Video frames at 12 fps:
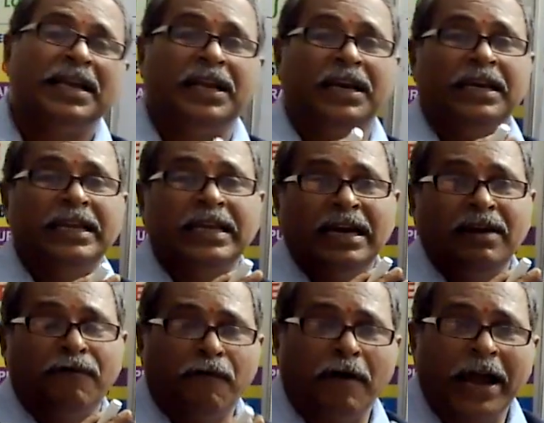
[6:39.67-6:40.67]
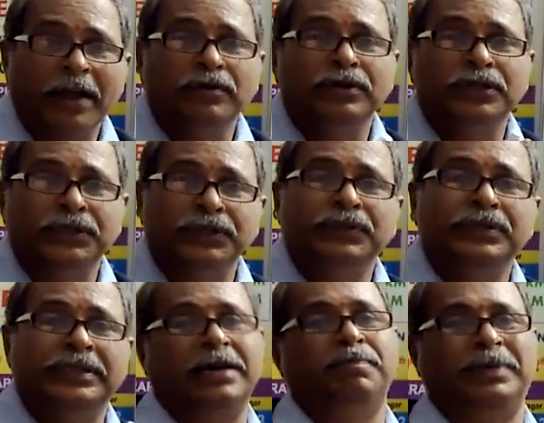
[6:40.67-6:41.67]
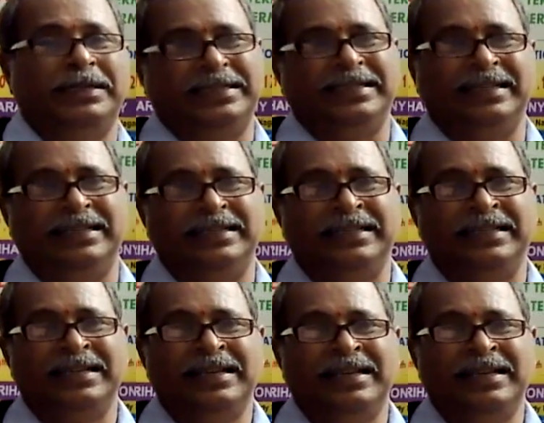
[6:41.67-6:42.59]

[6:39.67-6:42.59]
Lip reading: in nearly 5 to 10%